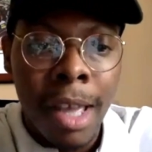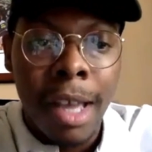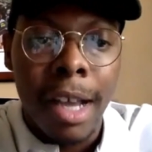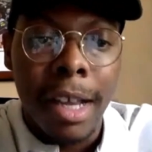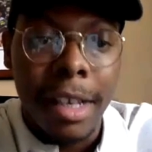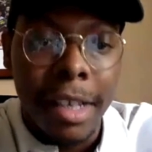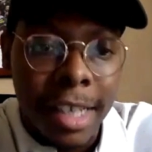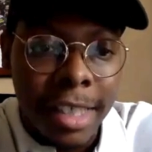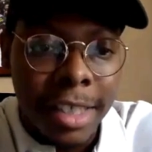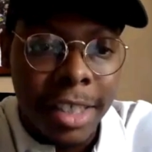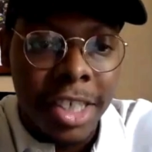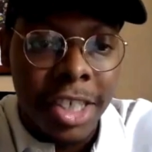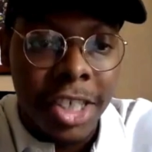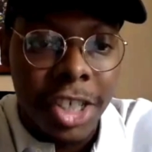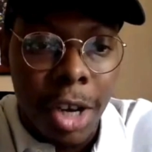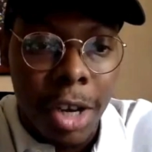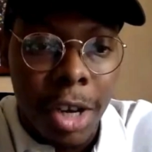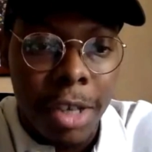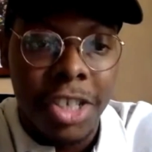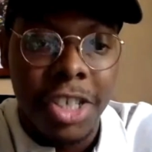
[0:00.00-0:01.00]
Additionally,
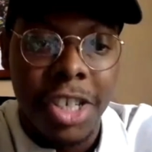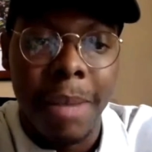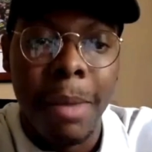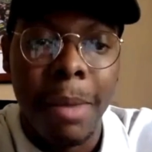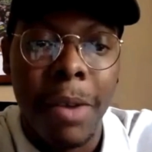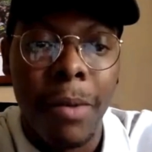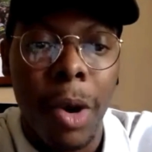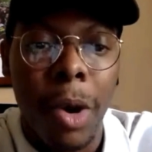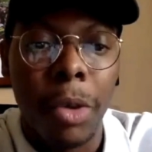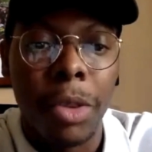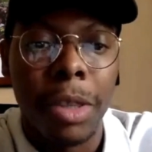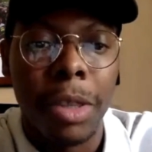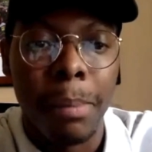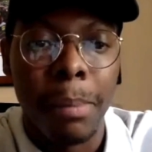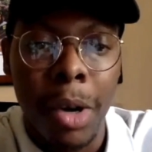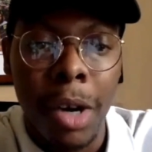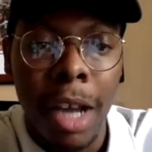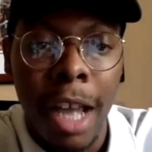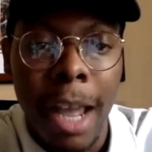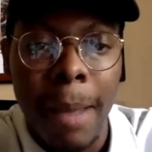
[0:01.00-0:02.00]
Jimmy wrote the
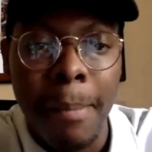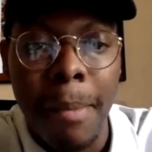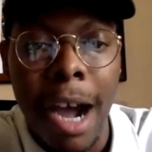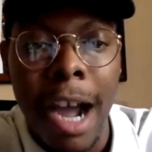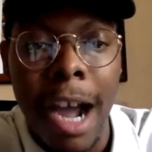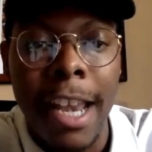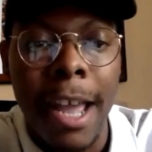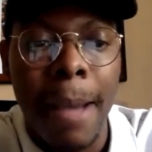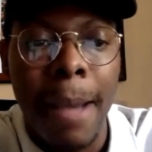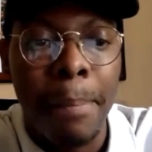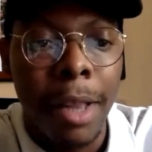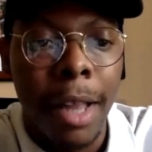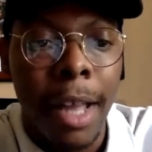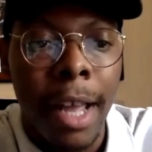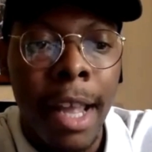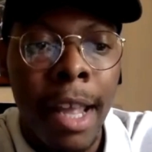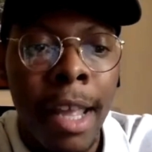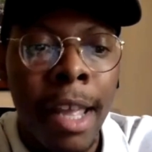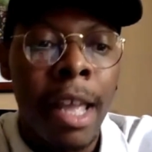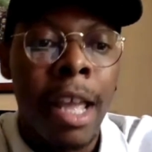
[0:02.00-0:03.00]
book, A Mind at
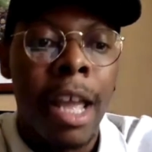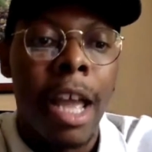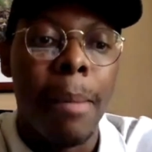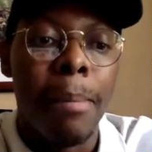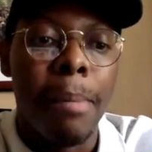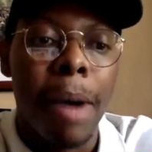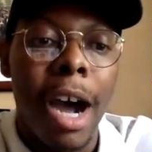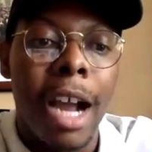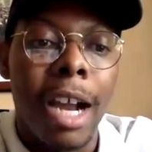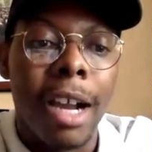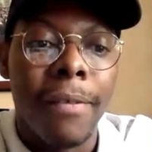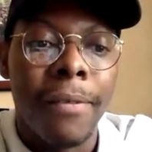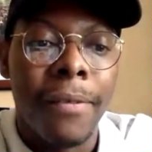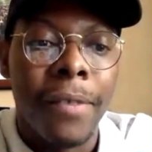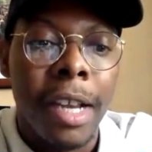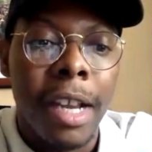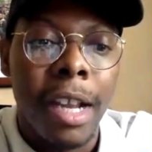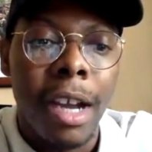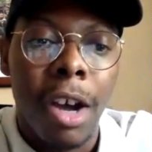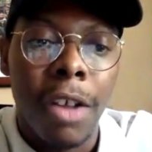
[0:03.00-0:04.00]
Play, a
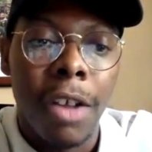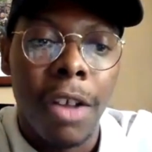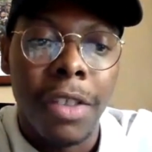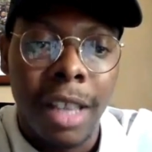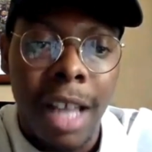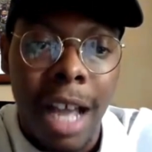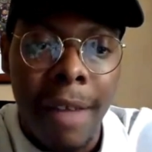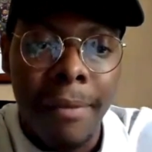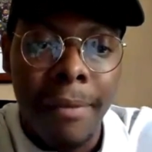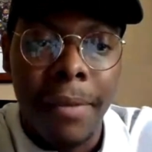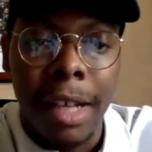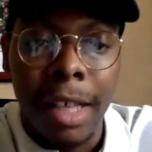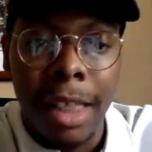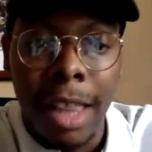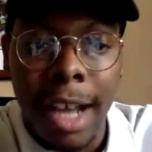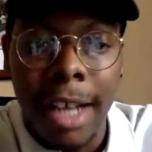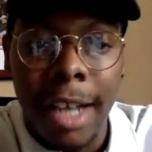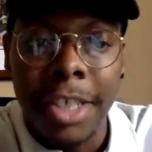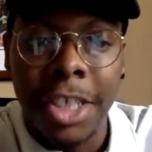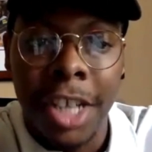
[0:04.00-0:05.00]
biography on the life of
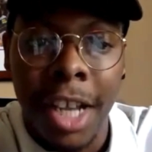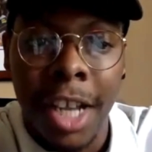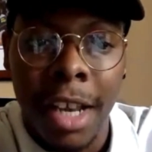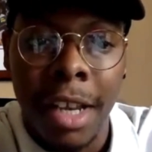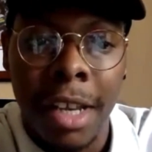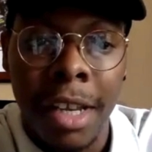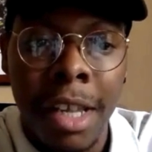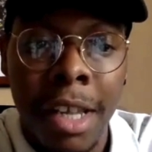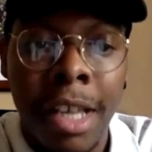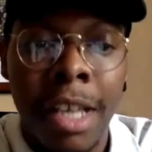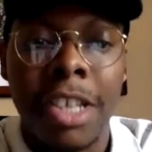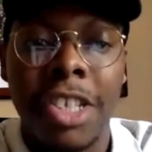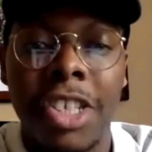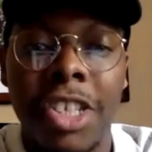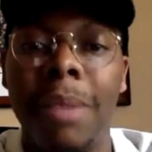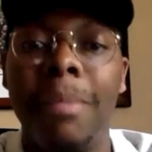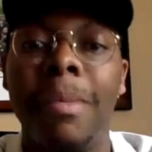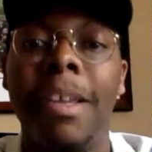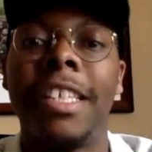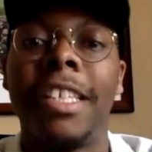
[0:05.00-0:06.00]
Claude Shannon.
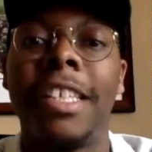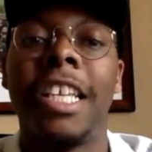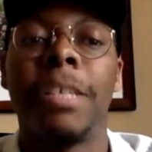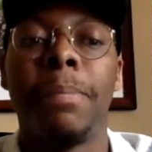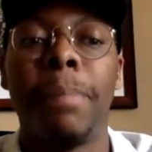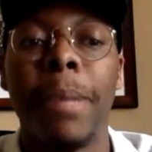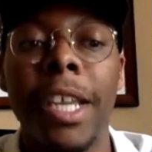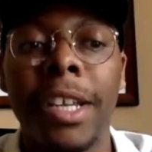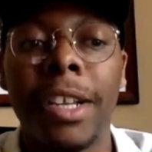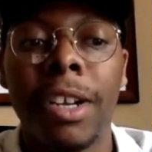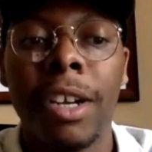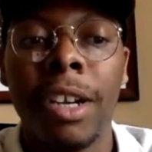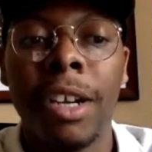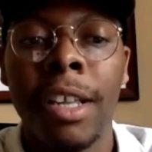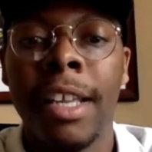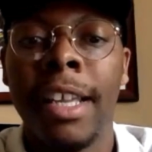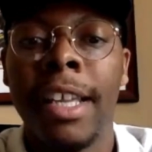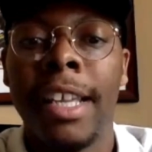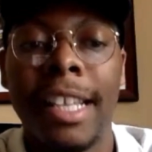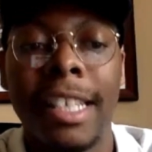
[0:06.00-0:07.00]
Jimmy is a
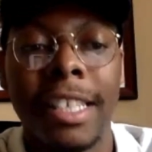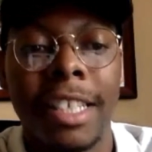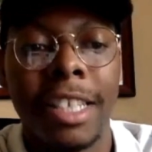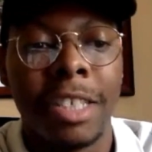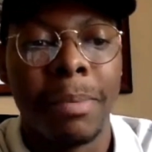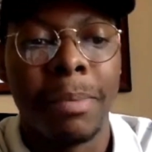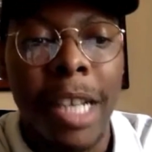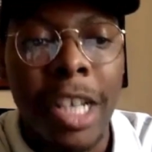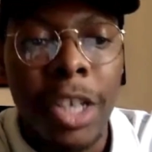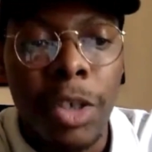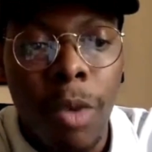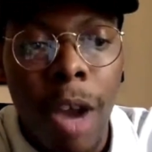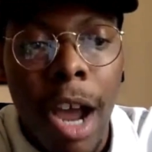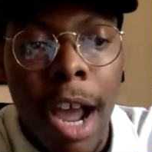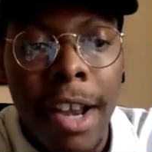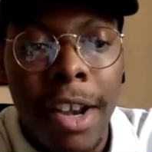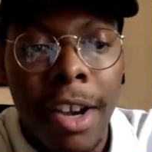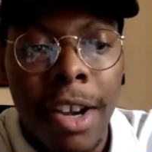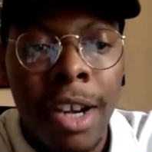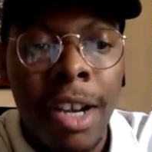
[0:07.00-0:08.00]
speaker. He's a
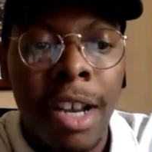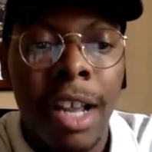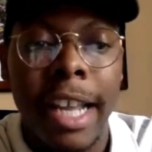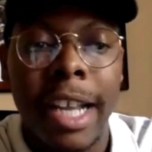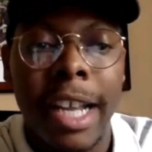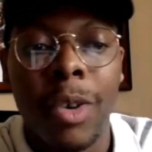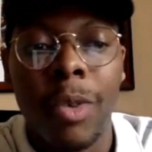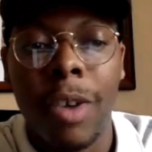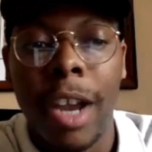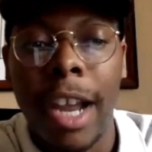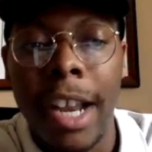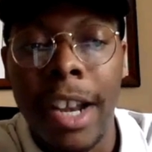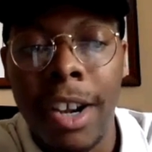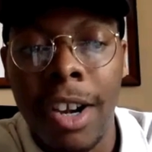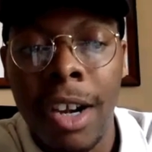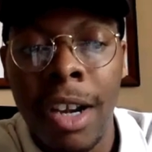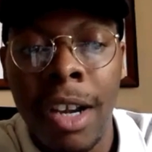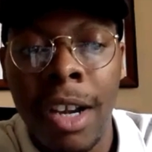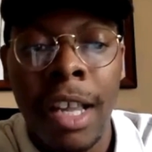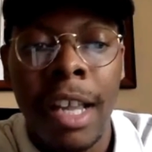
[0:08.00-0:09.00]
speechwriter, a
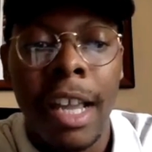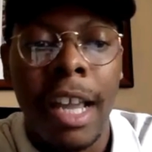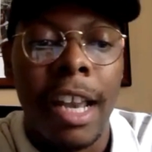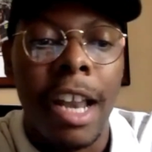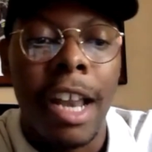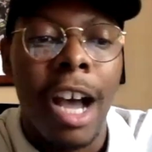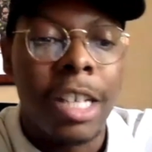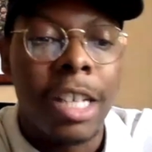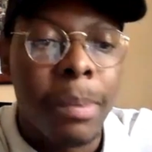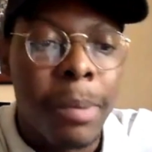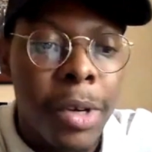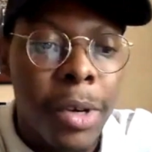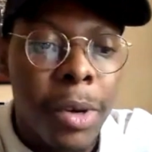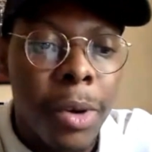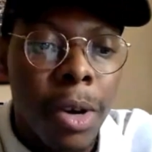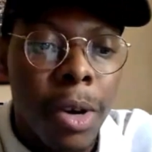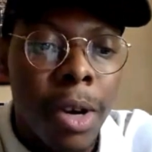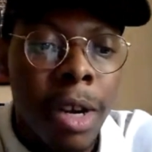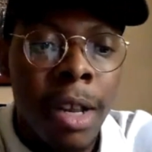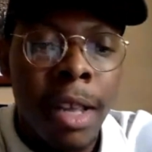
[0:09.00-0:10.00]
creator, an
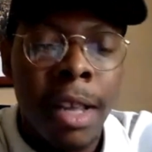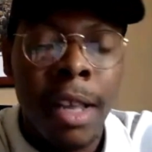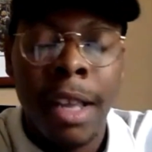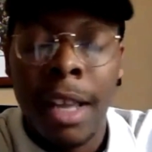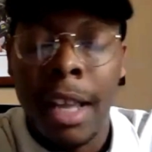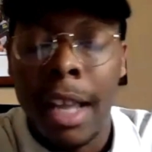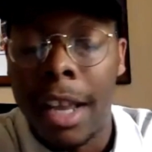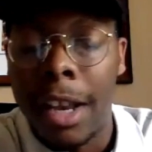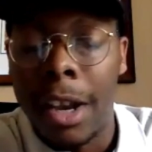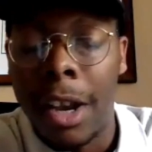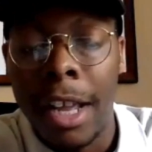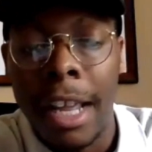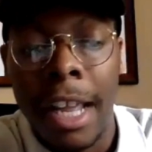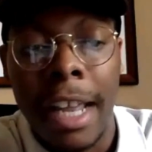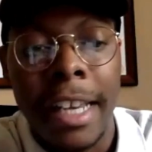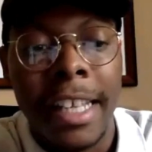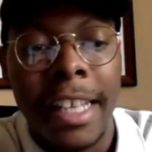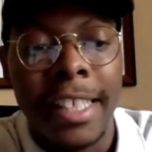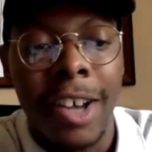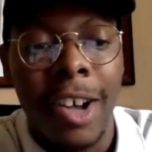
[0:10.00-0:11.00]
entrepreneur,
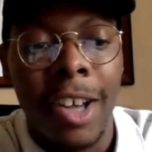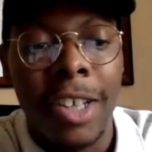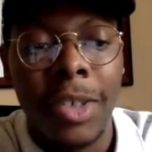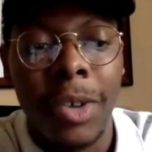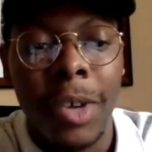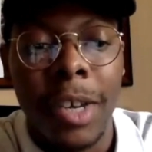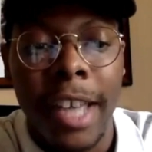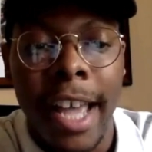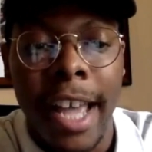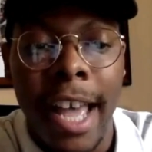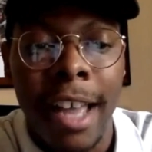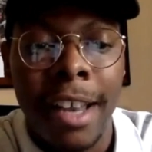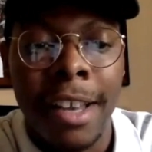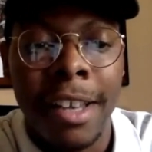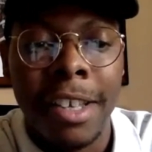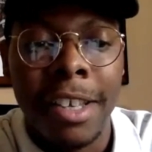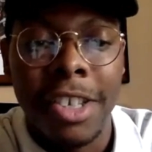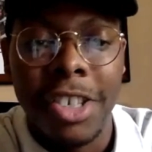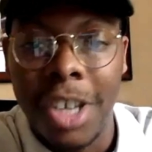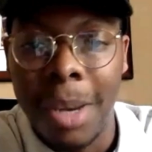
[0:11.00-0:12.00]
and he's also a dad.
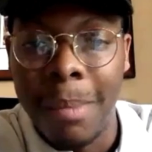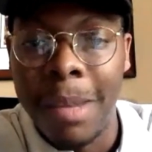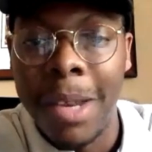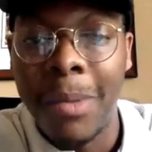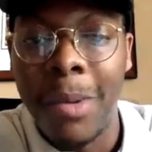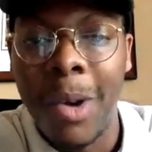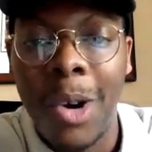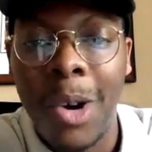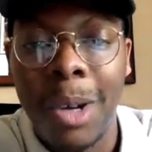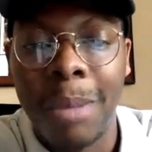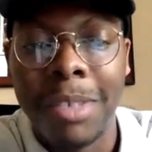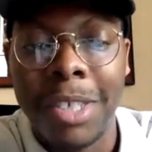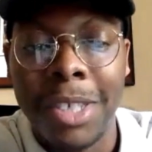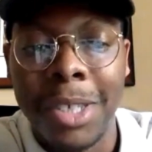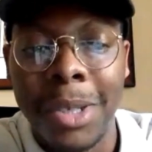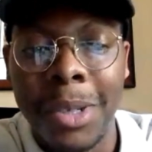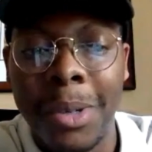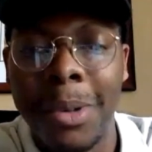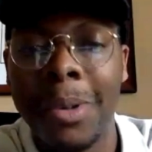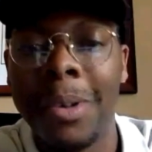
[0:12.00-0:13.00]
Jimmy, welcome
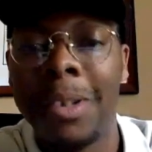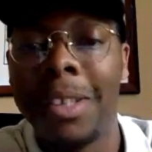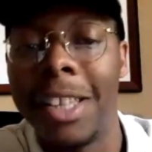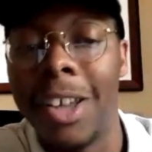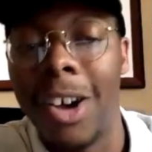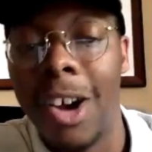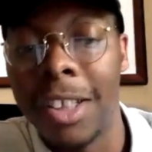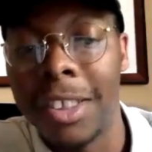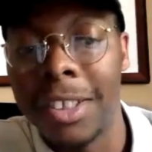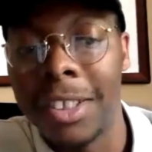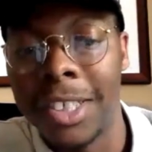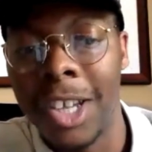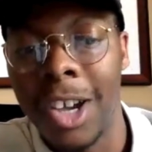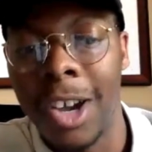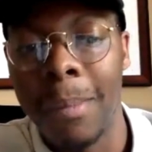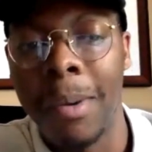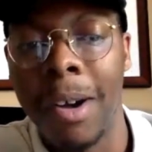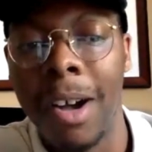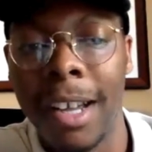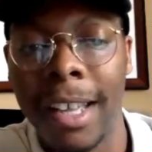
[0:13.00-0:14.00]
to the Author
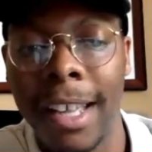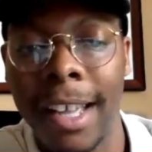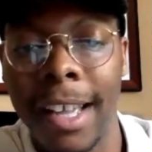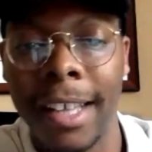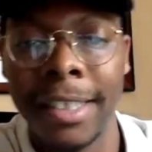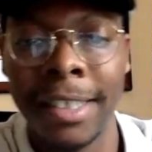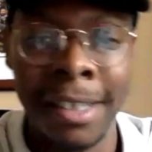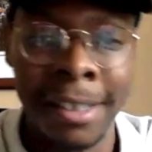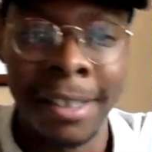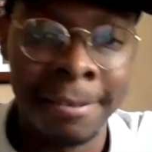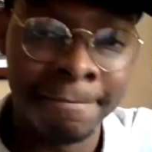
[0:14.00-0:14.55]
Talk podcast.